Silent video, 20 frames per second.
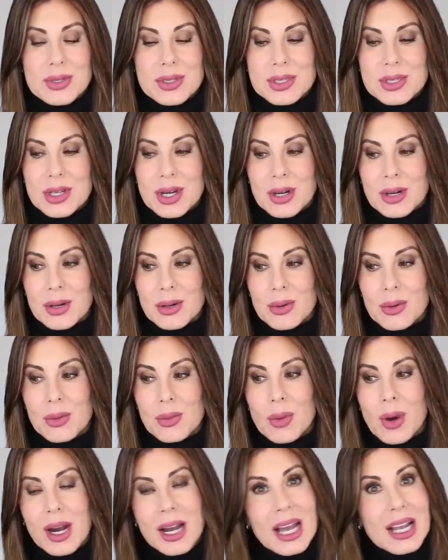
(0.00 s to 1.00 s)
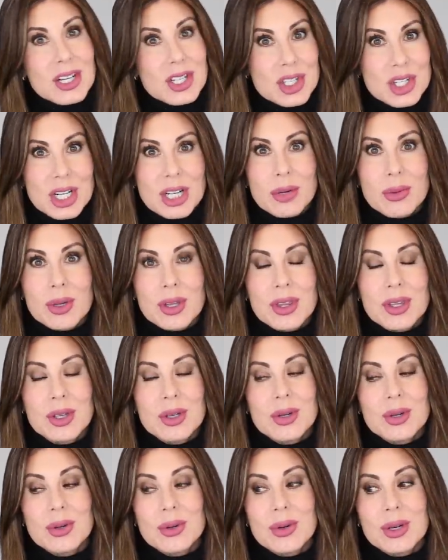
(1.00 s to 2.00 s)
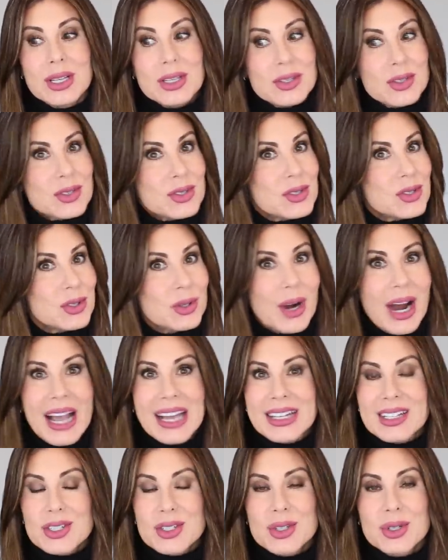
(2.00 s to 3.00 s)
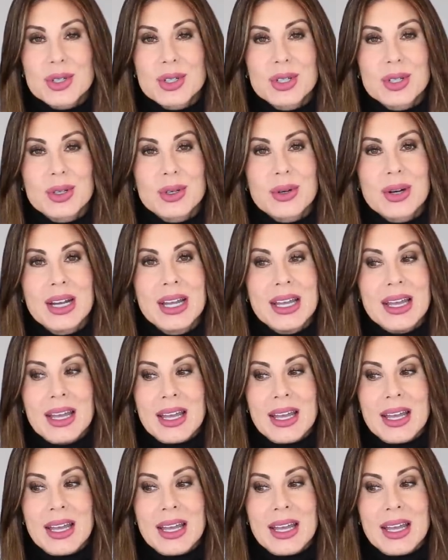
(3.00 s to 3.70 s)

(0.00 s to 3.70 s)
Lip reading: So what I share with you is tried and true.